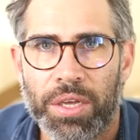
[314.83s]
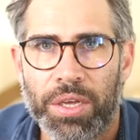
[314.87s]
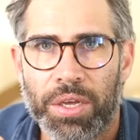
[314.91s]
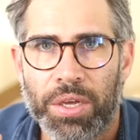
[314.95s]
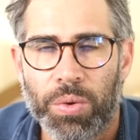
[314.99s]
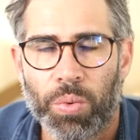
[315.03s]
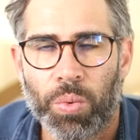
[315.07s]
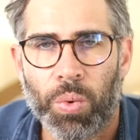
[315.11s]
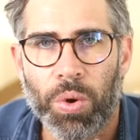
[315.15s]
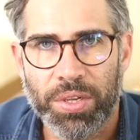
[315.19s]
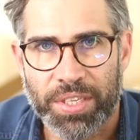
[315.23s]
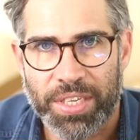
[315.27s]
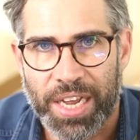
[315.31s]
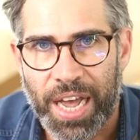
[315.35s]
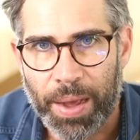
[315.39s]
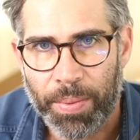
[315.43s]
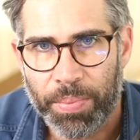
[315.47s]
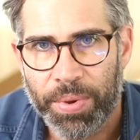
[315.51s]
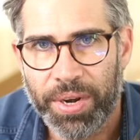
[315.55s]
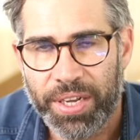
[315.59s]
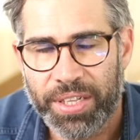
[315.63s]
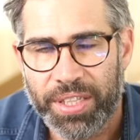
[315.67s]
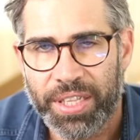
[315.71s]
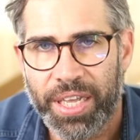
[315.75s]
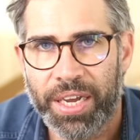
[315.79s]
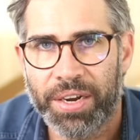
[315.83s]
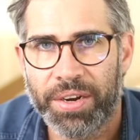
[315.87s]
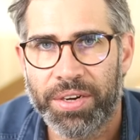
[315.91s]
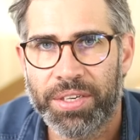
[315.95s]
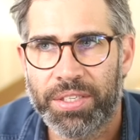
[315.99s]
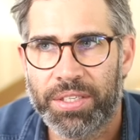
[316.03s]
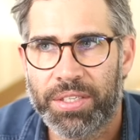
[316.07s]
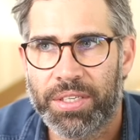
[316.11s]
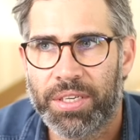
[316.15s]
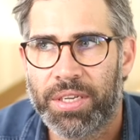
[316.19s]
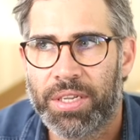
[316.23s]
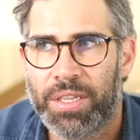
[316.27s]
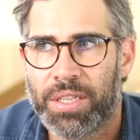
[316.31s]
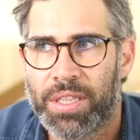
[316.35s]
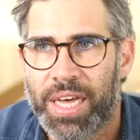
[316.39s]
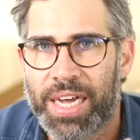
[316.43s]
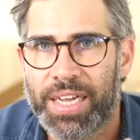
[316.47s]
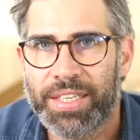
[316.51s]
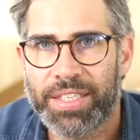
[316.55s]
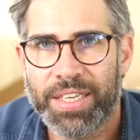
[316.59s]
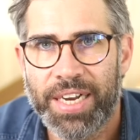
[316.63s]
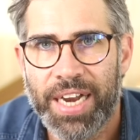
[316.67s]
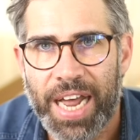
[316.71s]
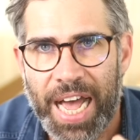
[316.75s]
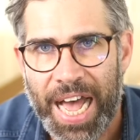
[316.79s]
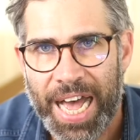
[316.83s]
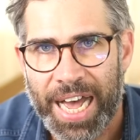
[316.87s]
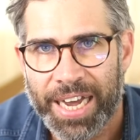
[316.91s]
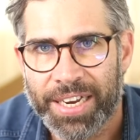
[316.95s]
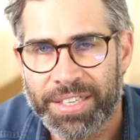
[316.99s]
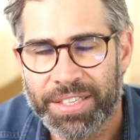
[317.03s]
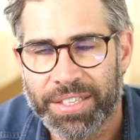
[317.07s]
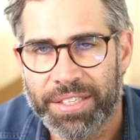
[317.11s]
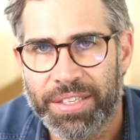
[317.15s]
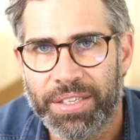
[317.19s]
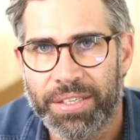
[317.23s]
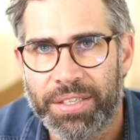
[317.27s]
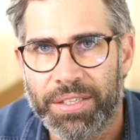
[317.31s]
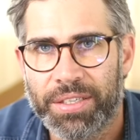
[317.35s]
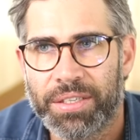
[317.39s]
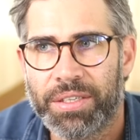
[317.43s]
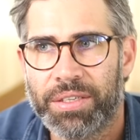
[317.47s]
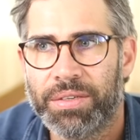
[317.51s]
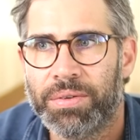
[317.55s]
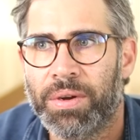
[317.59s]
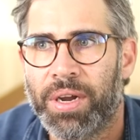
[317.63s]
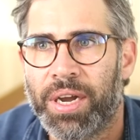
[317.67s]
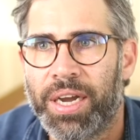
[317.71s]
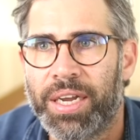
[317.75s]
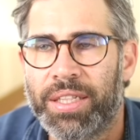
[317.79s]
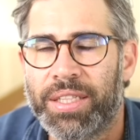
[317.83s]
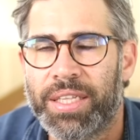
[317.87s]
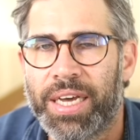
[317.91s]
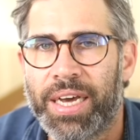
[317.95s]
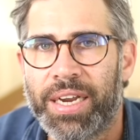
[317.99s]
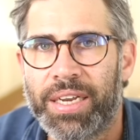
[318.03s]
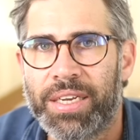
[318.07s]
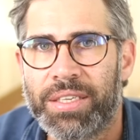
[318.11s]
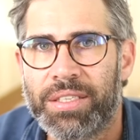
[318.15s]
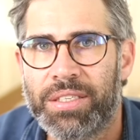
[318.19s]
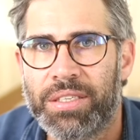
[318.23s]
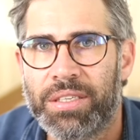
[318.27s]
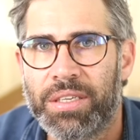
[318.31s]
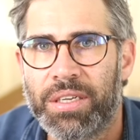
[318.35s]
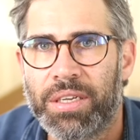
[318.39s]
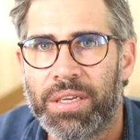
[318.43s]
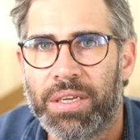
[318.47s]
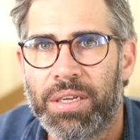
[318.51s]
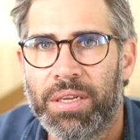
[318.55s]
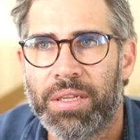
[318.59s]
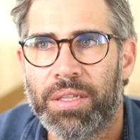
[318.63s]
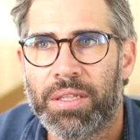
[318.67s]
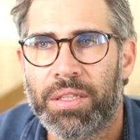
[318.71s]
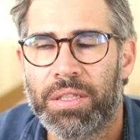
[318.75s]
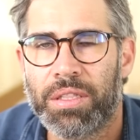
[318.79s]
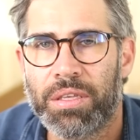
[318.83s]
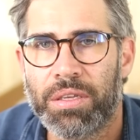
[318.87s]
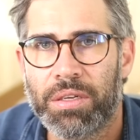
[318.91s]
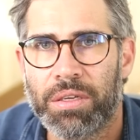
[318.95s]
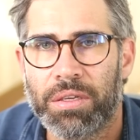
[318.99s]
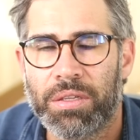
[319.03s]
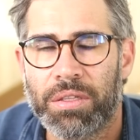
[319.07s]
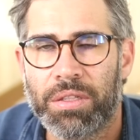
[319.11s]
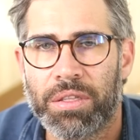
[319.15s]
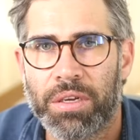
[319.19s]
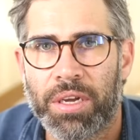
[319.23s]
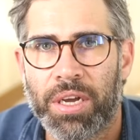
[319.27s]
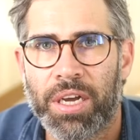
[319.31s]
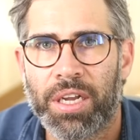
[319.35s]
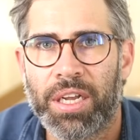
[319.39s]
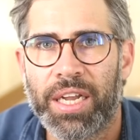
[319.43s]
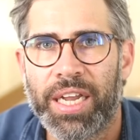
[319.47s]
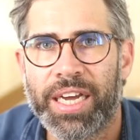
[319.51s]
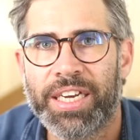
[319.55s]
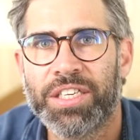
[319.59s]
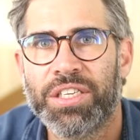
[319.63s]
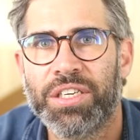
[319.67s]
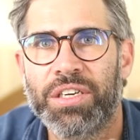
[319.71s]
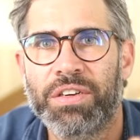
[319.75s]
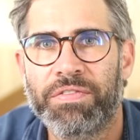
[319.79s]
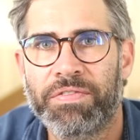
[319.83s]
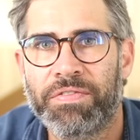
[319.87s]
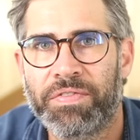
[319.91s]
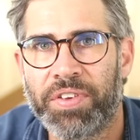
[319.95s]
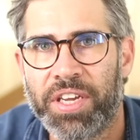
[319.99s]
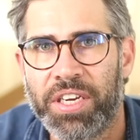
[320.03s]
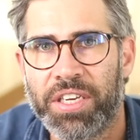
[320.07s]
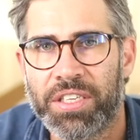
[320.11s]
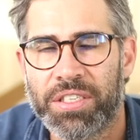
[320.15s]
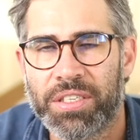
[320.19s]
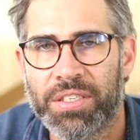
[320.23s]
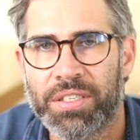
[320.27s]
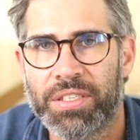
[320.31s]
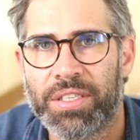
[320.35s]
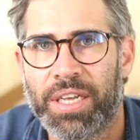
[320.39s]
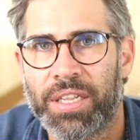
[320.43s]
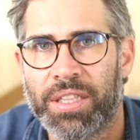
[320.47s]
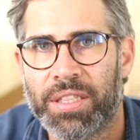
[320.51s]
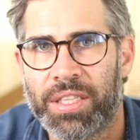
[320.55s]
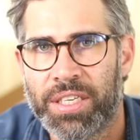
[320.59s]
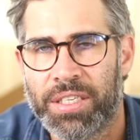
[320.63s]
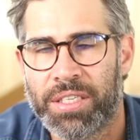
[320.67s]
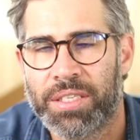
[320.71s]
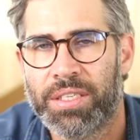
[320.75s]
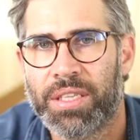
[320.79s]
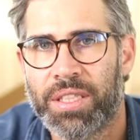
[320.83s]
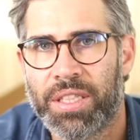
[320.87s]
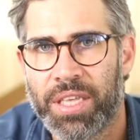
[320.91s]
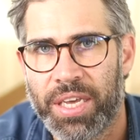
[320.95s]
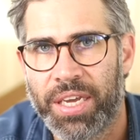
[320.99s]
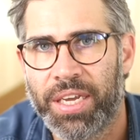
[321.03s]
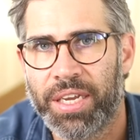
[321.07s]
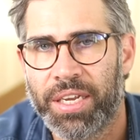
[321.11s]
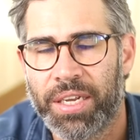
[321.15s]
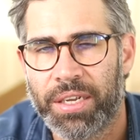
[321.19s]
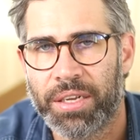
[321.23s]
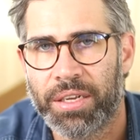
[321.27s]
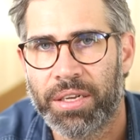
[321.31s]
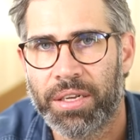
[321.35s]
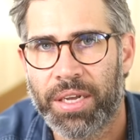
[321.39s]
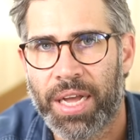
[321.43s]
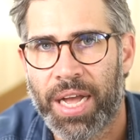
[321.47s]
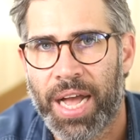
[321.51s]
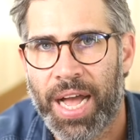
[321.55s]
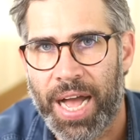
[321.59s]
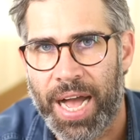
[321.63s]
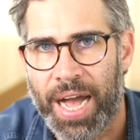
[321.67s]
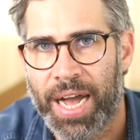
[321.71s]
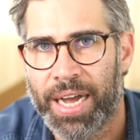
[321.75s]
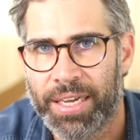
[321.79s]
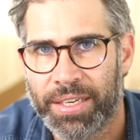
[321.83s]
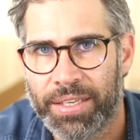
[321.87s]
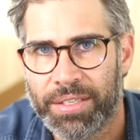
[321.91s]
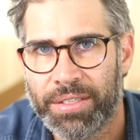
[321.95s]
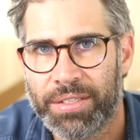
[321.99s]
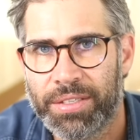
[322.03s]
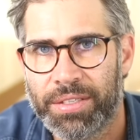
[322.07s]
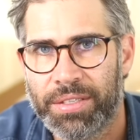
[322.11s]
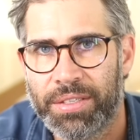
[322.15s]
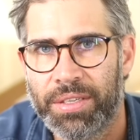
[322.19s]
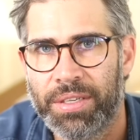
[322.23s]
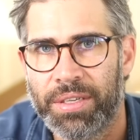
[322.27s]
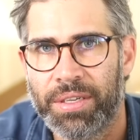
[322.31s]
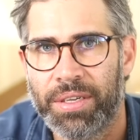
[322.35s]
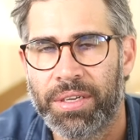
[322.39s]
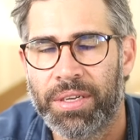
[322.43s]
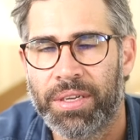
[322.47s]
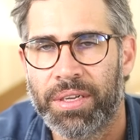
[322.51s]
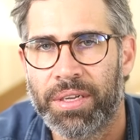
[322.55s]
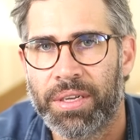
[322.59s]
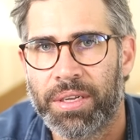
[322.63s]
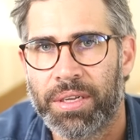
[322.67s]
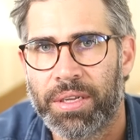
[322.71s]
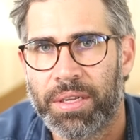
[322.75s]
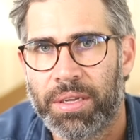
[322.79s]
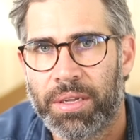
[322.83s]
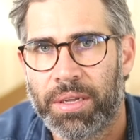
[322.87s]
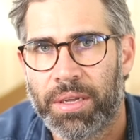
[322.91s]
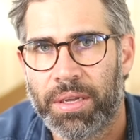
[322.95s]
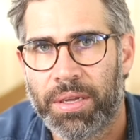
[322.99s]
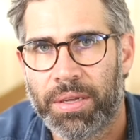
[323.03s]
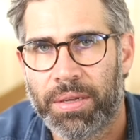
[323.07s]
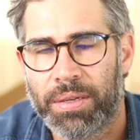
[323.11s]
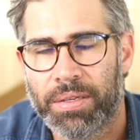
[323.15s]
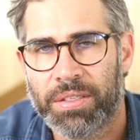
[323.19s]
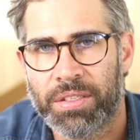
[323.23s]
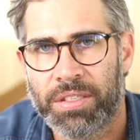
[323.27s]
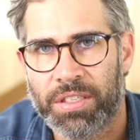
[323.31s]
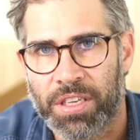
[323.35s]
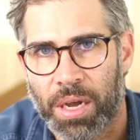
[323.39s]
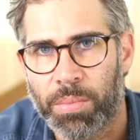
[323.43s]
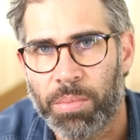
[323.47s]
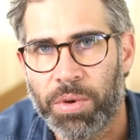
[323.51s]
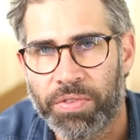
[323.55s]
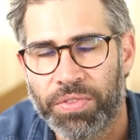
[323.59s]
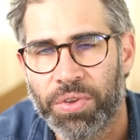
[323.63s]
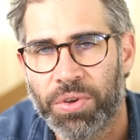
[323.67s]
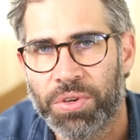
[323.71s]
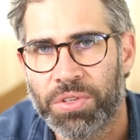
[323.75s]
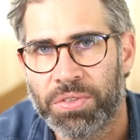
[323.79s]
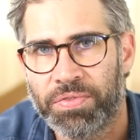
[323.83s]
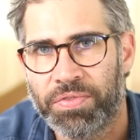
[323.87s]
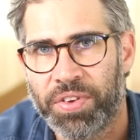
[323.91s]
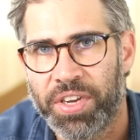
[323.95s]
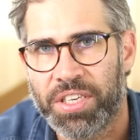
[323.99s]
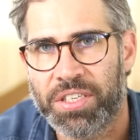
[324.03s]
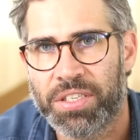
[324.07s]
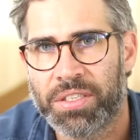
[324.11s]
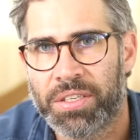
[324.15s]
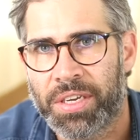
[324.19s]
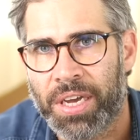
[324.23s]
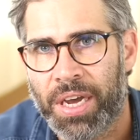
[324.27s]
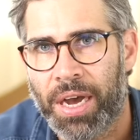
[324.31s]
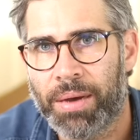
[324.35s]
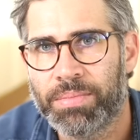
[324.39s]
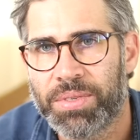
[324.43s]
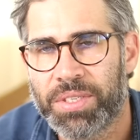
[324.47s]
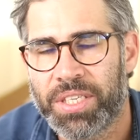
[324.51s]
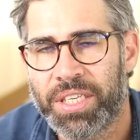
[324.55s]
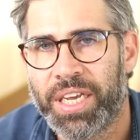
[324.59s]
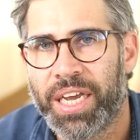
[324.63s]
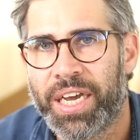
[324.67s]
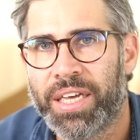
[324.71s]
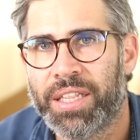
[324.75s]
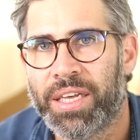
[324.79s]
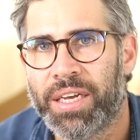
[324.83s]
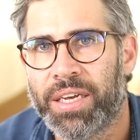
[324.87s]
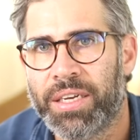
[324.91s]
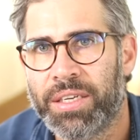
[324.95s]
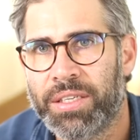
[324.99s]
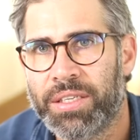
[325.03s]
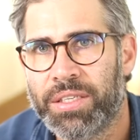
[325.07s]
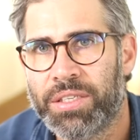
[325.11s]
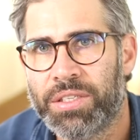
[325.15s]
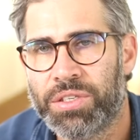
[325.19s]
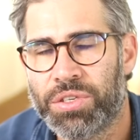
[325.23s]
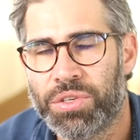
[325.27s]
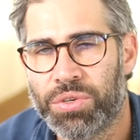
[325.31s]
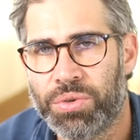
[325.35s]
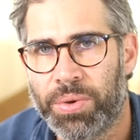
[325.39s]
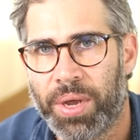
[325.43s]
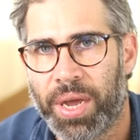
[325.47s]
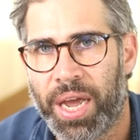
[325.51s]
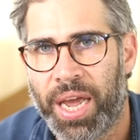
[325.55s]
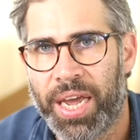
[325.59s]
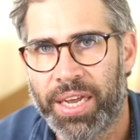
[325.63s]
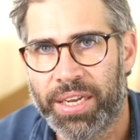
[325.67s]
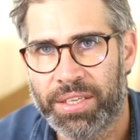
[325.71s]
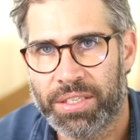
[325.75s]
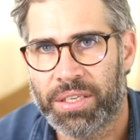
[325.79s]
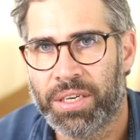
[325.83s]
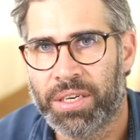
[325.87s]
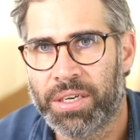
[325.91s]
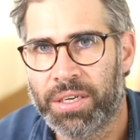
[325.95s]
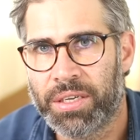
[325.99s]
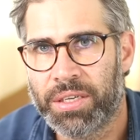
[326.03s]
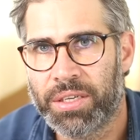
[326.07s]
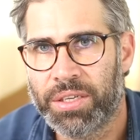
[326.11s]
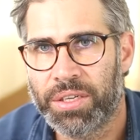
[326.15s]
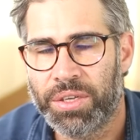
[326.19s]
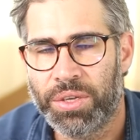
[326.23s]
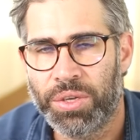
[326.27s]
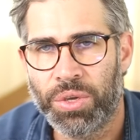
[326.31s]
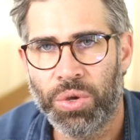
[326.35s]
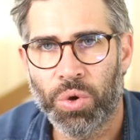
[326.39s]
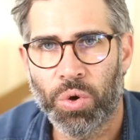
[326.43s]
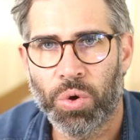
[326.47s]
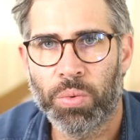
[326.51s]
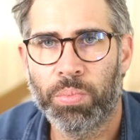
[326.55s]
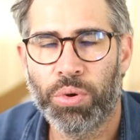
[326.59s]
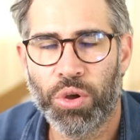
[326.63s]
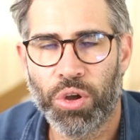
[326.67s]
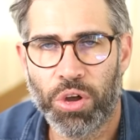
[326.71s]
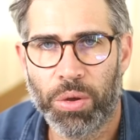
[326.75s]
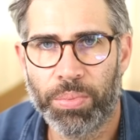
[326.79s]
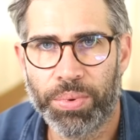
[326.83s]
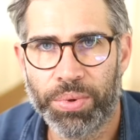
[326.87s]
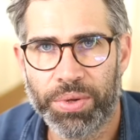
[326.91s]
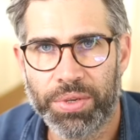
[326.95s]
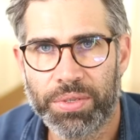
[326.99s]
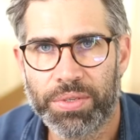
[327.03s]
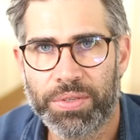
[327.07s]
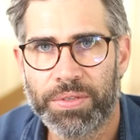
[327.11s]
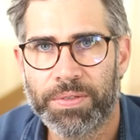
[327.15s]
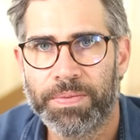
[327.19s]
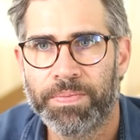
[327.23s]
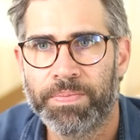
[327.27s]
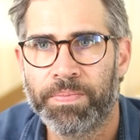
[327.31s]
what's happening there is that's an accident, right? That is the collection of features that this thing has. Some of those features come together to answer your purpose.